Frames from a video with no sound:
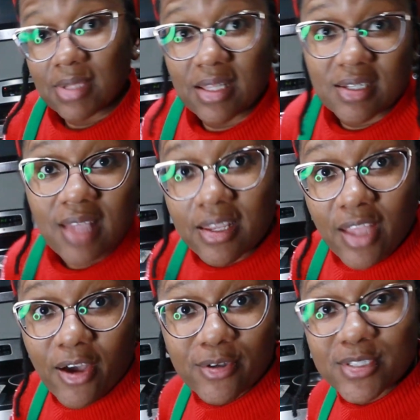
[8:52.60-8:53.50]
looks like
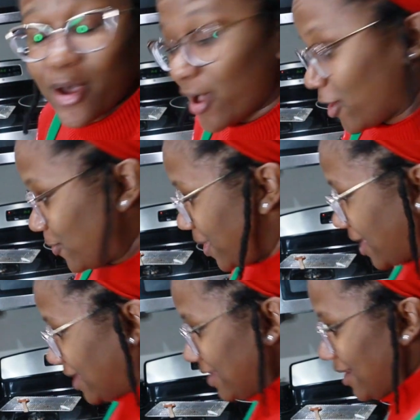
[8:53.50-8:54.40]
dough, so I hope
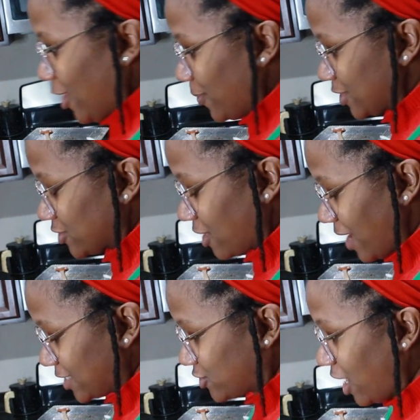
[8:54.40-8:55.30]
it's done
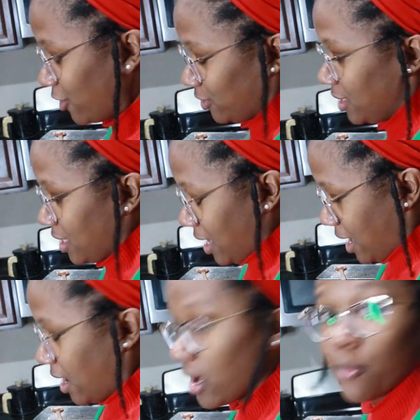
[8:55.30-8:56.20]
right. So
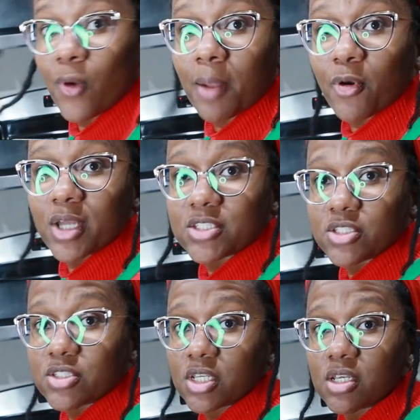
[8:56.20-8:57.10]
what I'm going
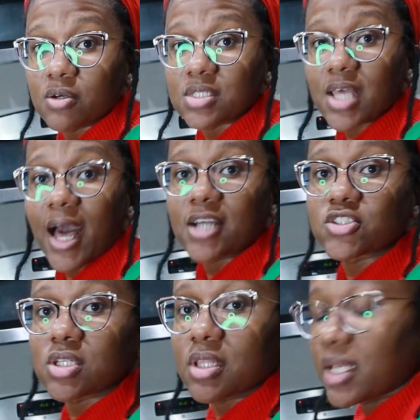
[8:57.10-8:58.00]
to do is
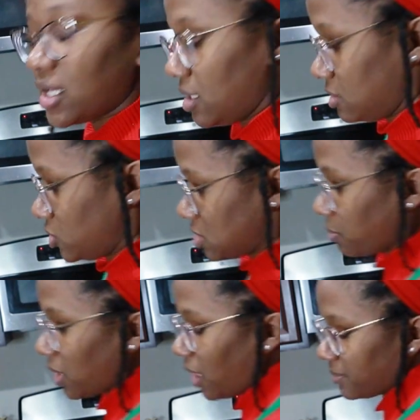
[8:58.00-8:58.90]
actually just
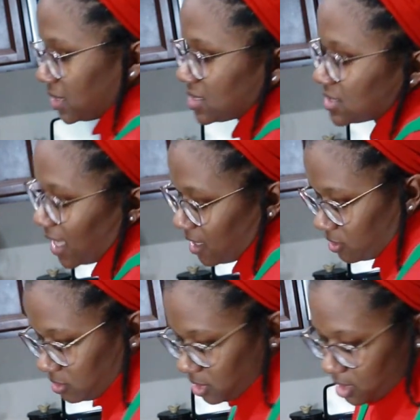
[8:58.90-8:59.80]
pop this
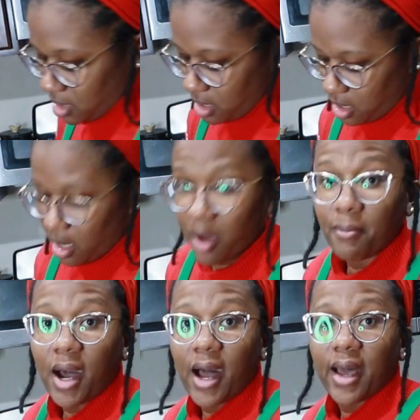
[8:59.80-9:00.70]
down
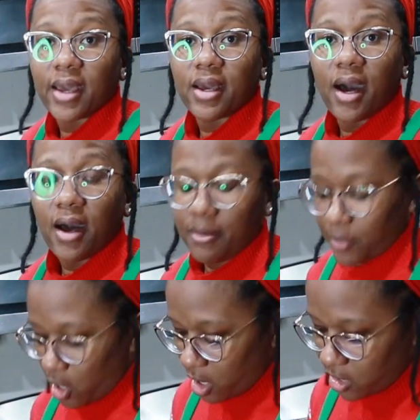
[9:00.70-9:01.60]
on my
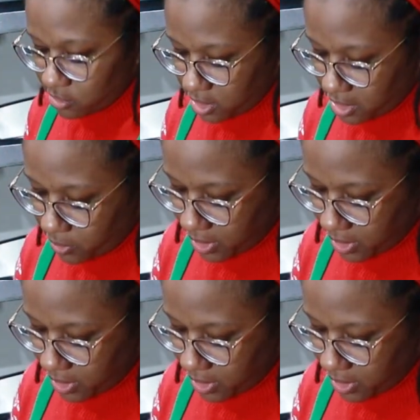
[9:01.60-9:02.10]
cart really